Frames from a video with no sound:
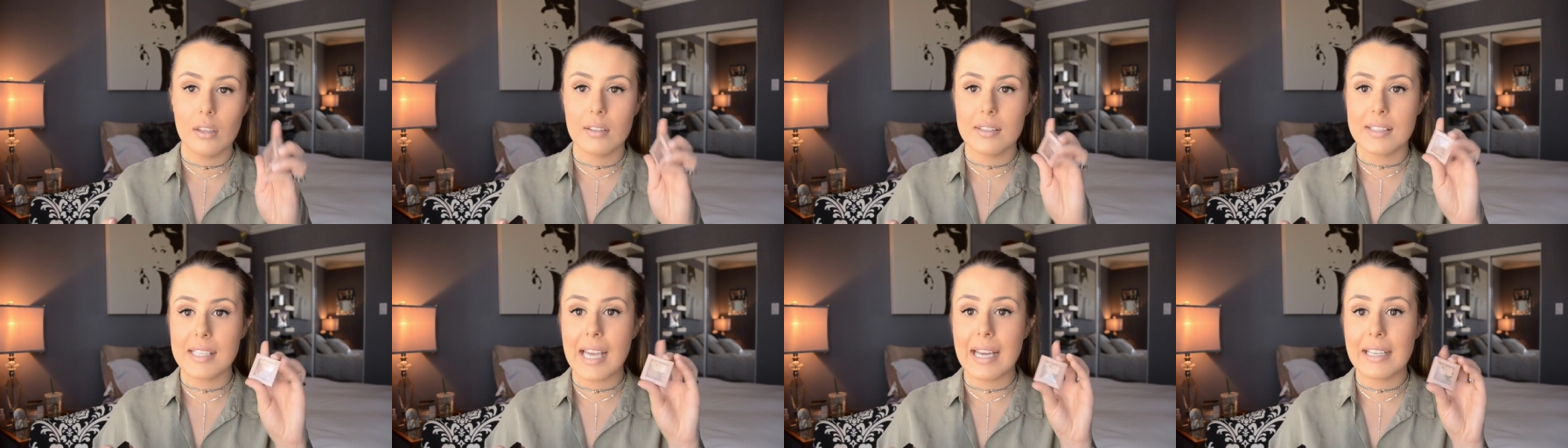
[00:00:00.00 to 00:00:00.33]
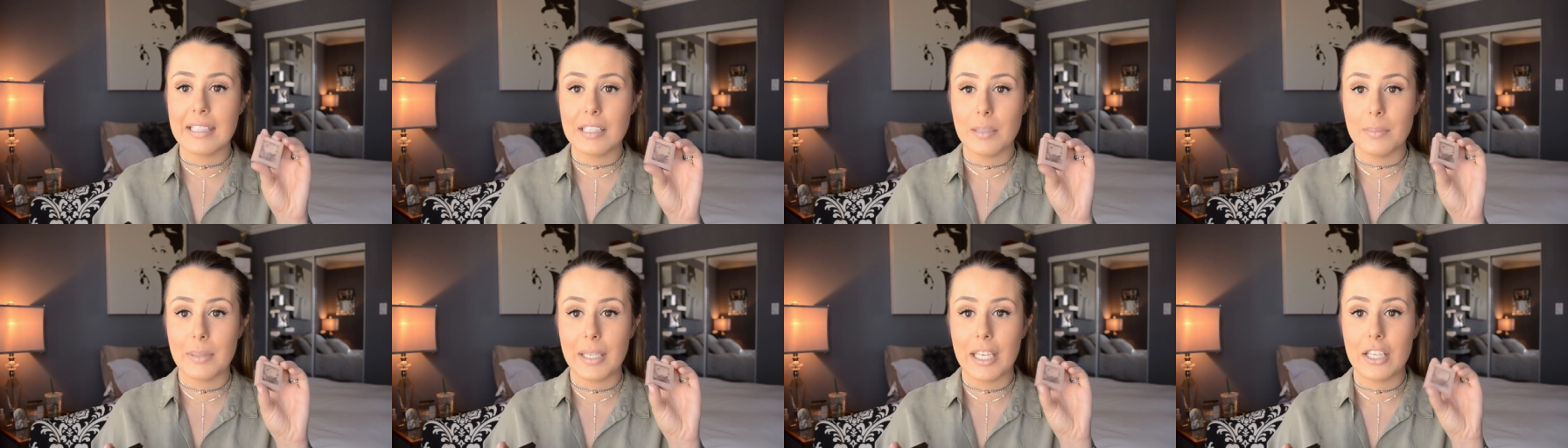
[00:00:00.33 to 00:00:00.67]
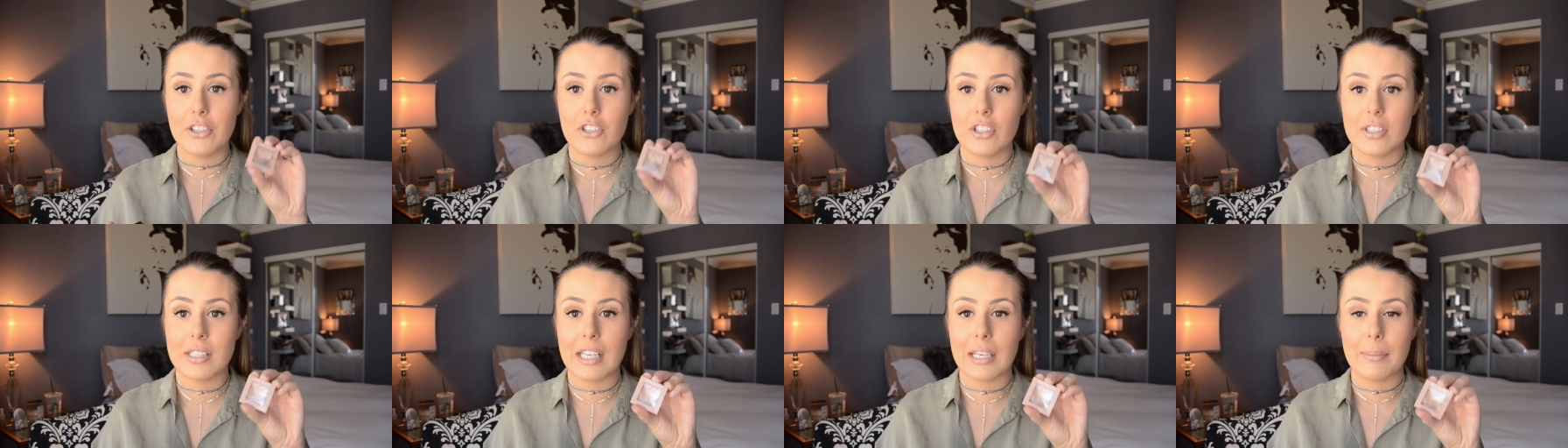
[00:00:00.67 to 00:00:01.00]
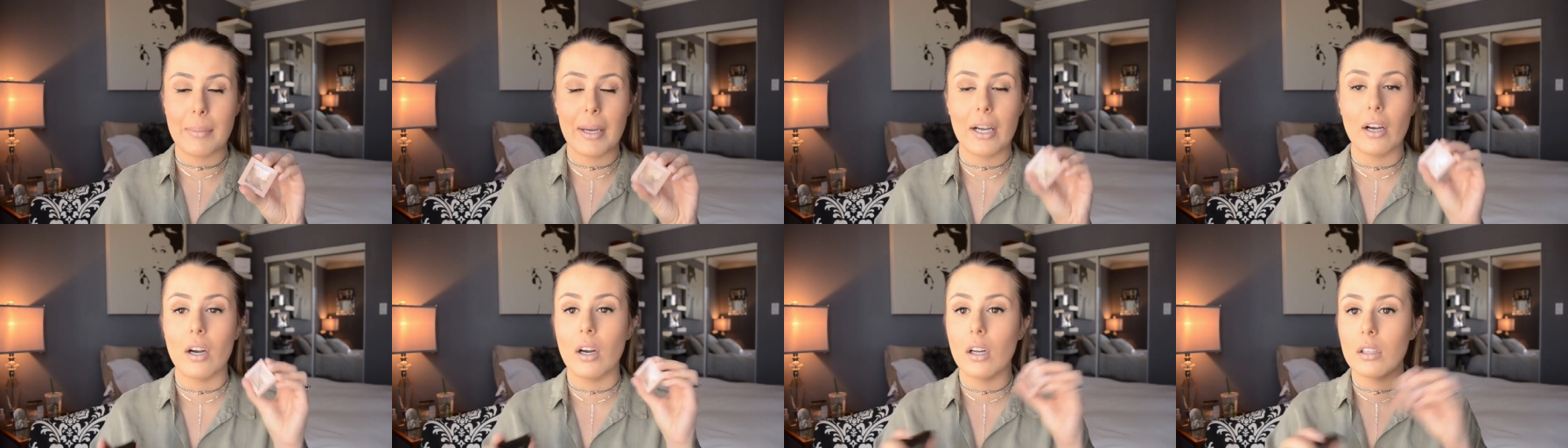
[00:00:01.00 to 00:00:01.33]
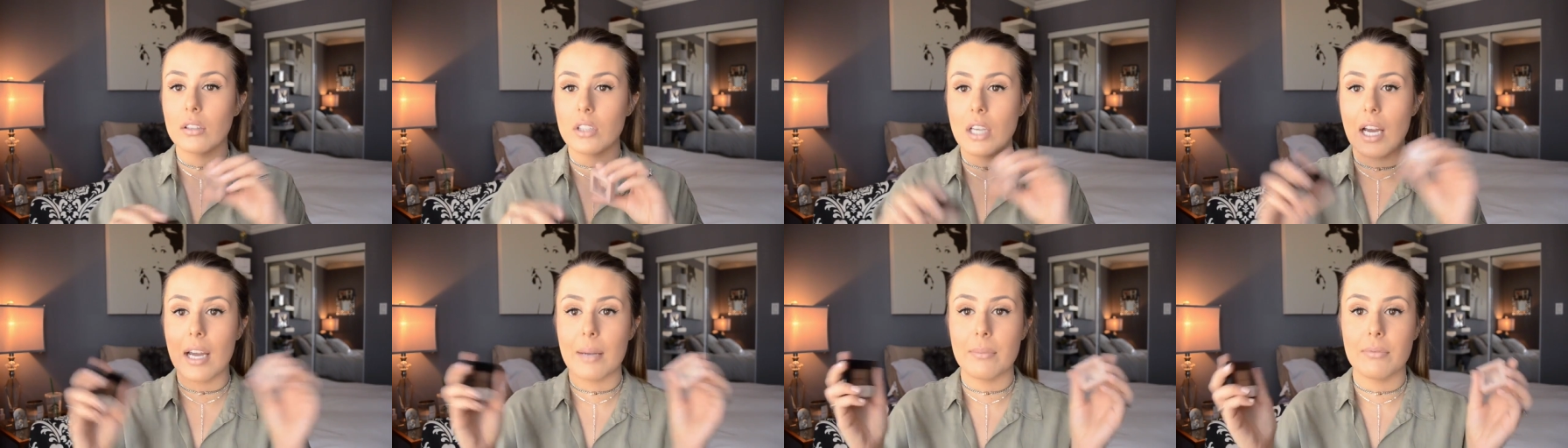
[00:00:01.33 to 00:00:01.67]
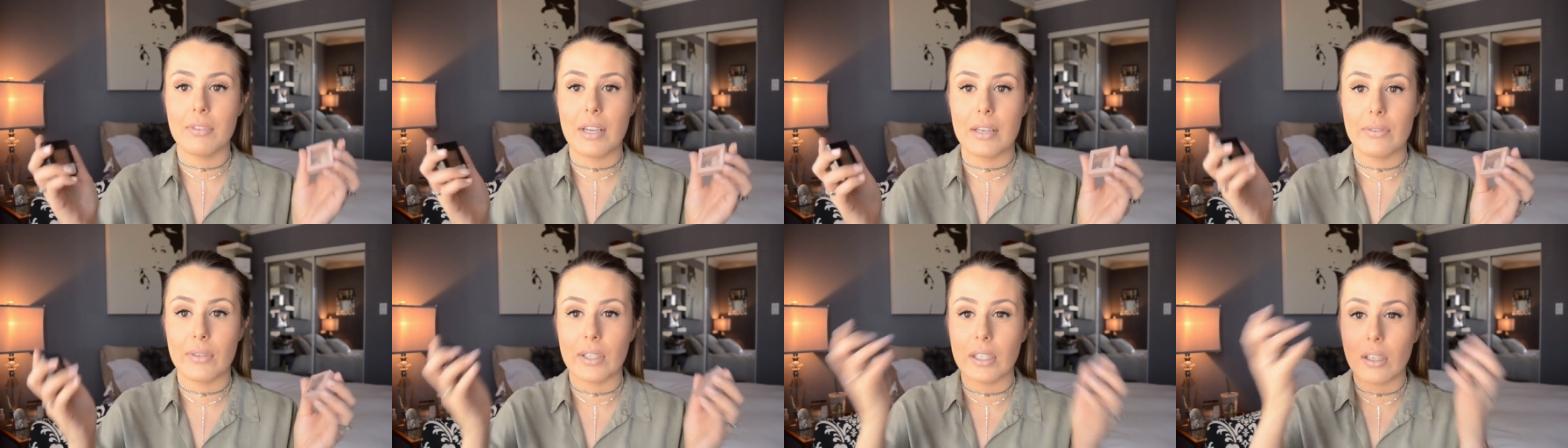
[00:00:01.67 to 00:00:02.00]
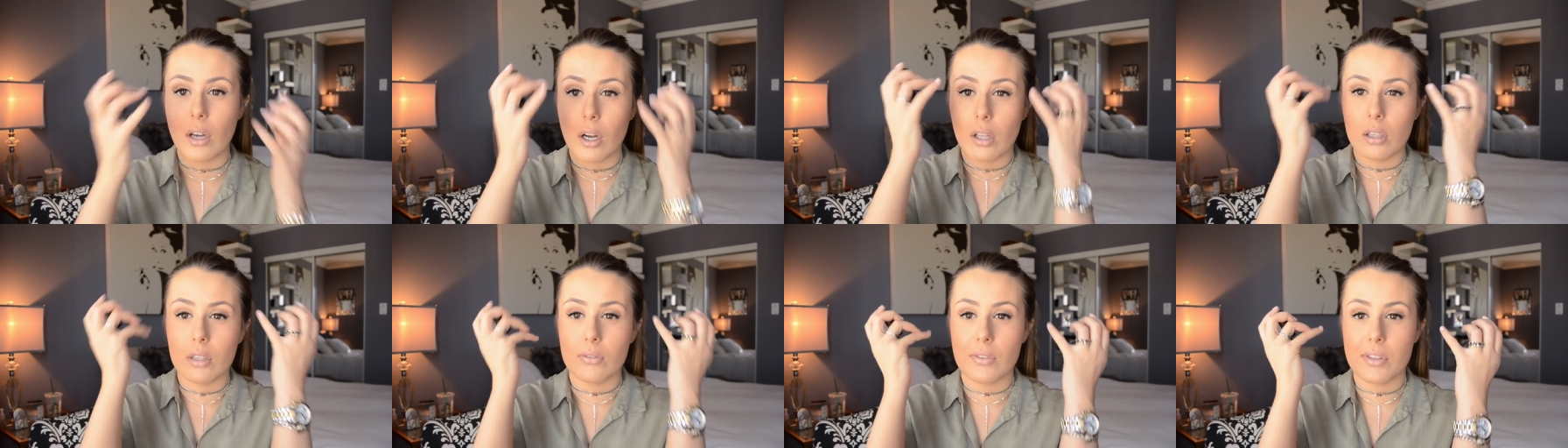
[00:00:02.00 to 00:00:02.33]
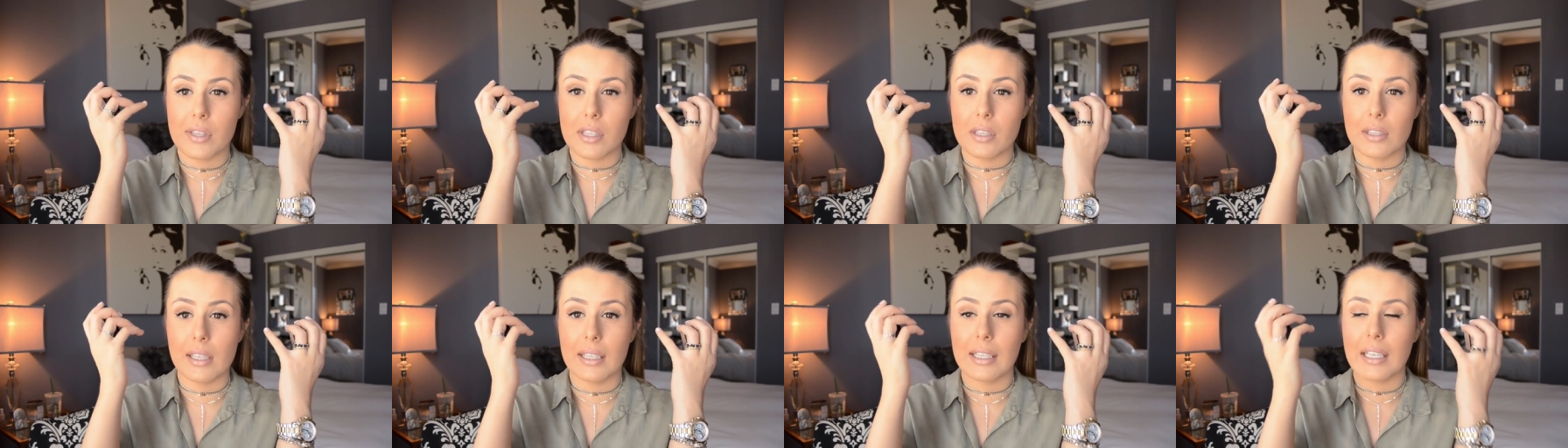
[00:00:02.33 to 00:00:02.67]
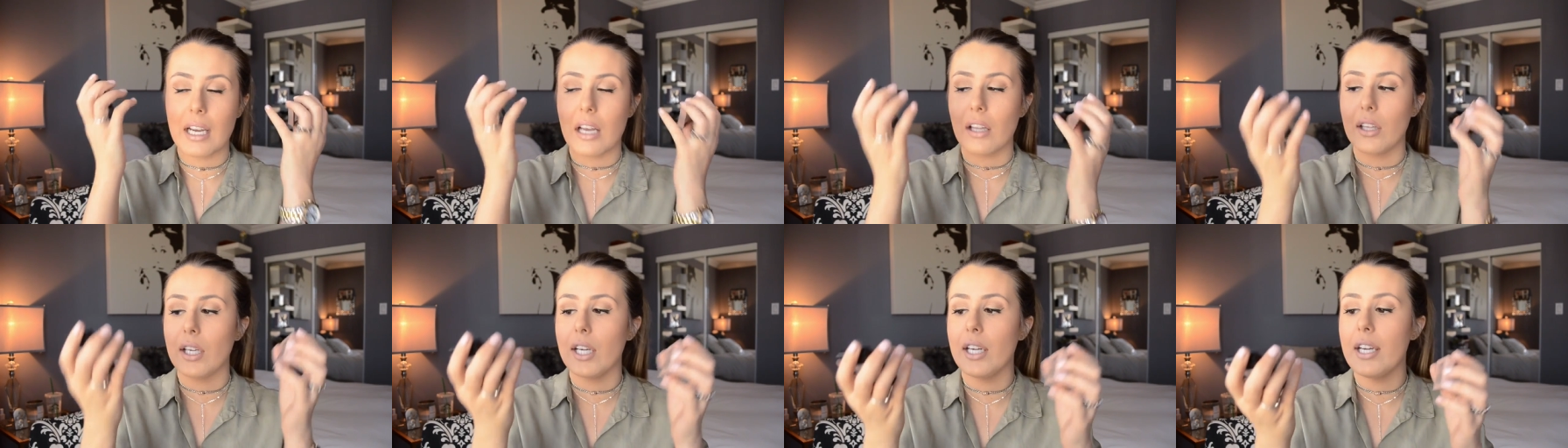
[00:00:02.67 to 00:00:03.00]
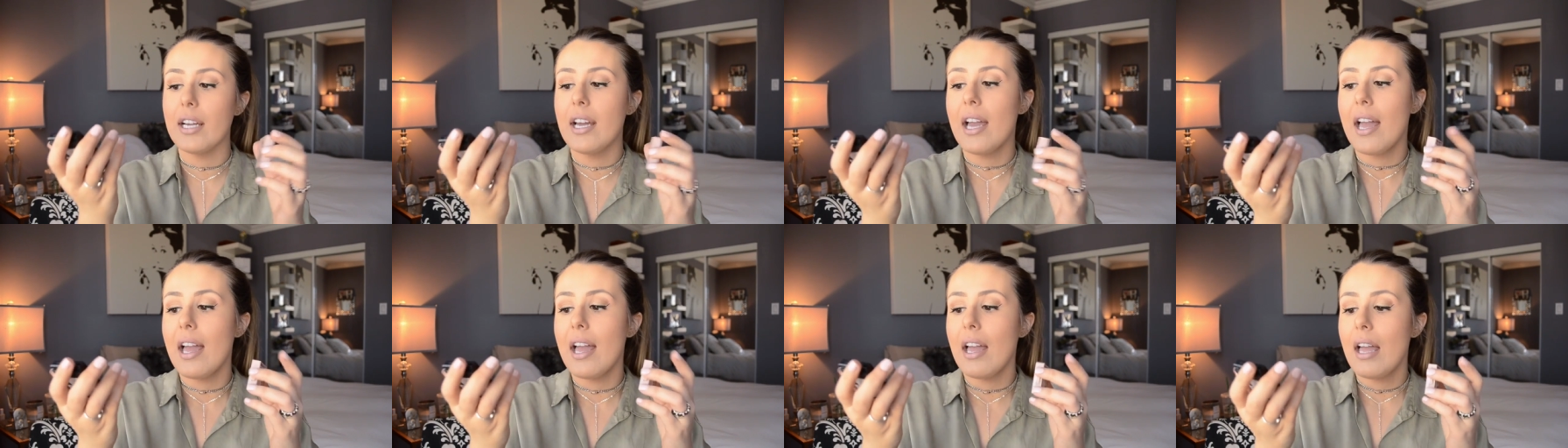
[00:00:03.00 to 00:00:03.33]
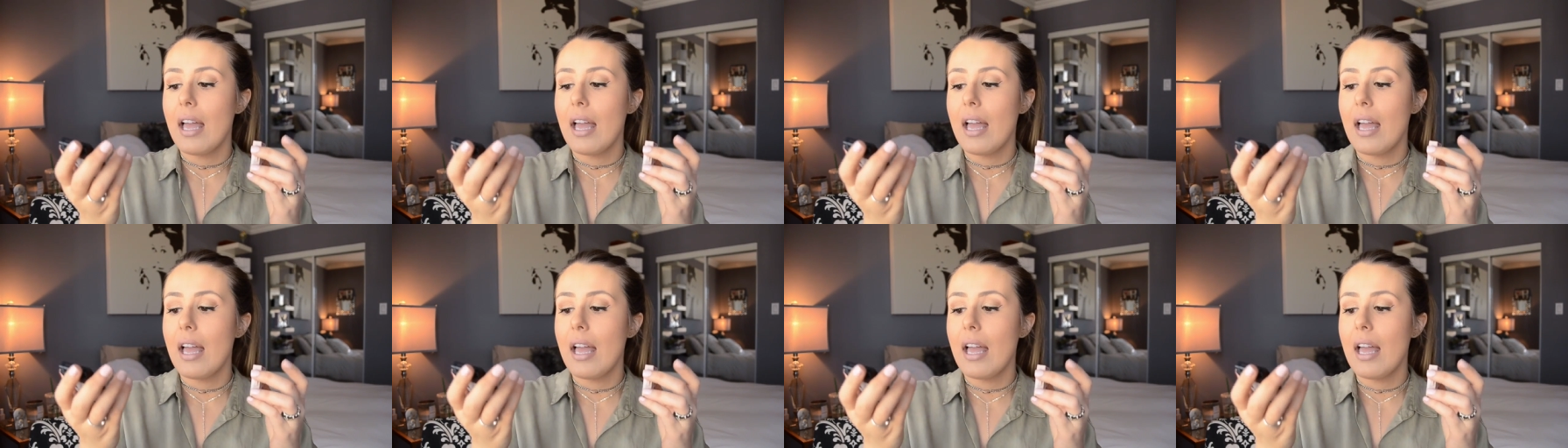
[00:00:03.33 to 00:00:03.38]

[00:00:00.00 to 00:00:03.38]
Sandy Beach is like my all-time favorite all over the lid color.